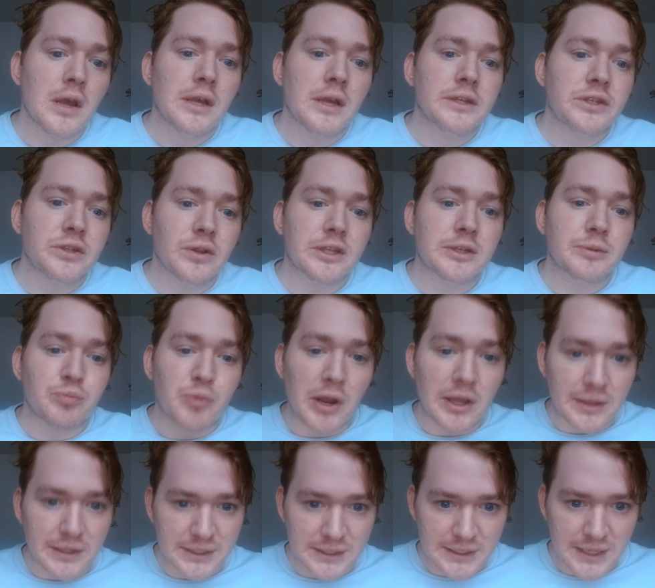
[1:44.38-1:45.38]
So let's
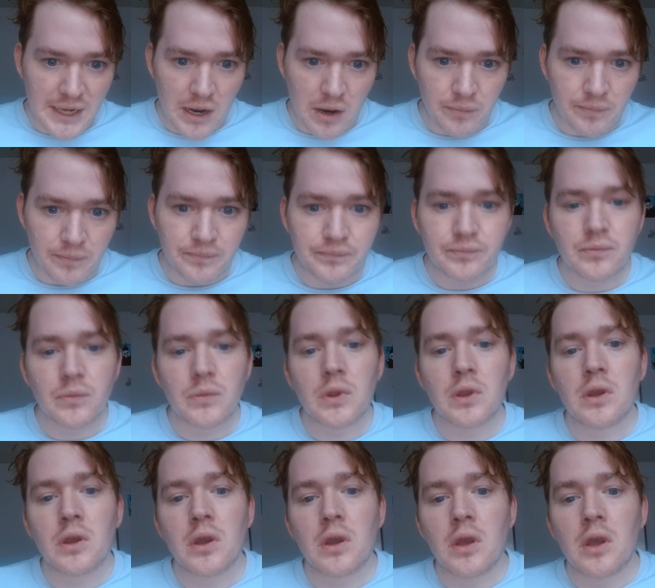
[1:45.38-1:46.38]
break this down.
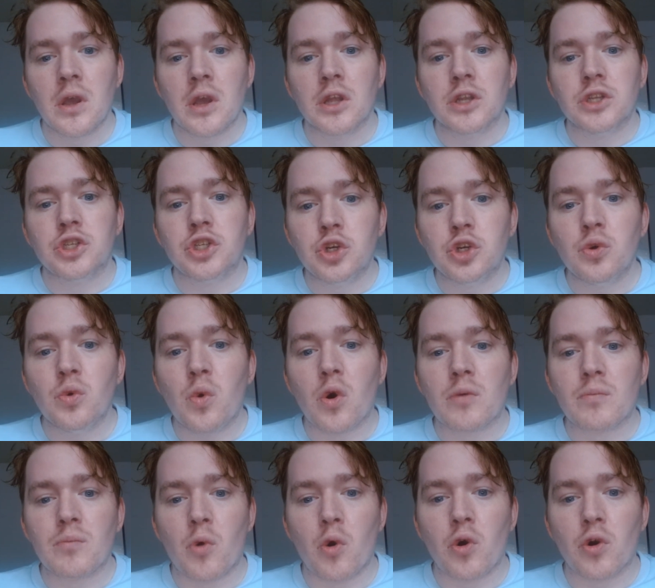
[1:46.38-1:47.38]
2
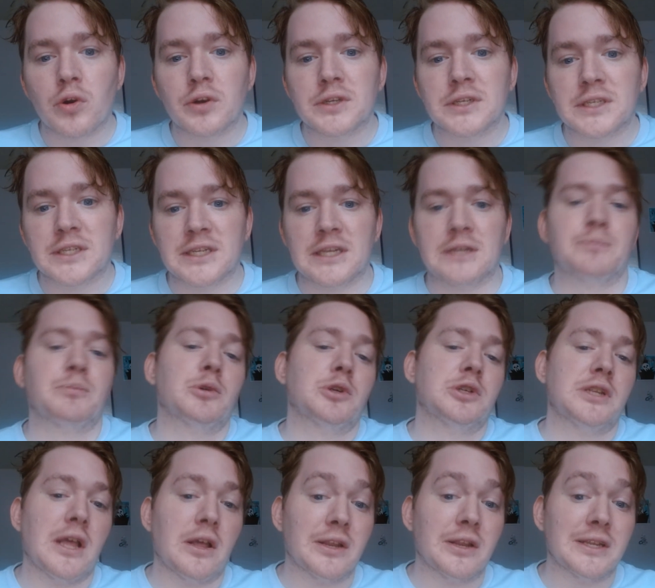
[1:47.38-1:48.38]
or more distinct
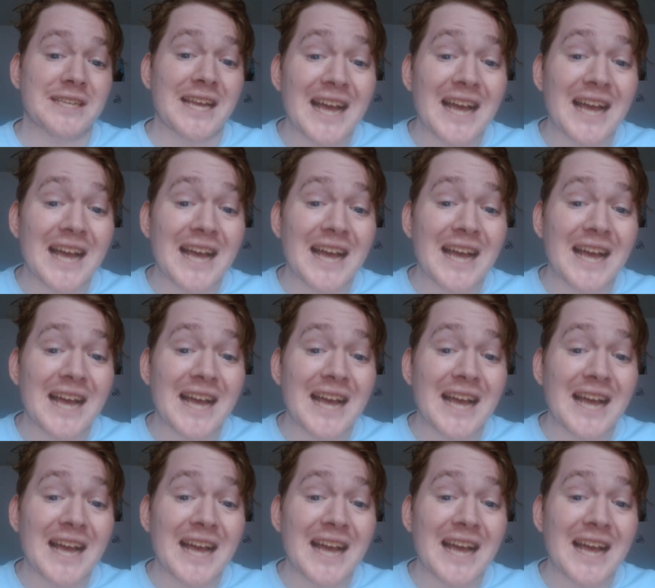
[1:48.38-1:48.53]
personalities.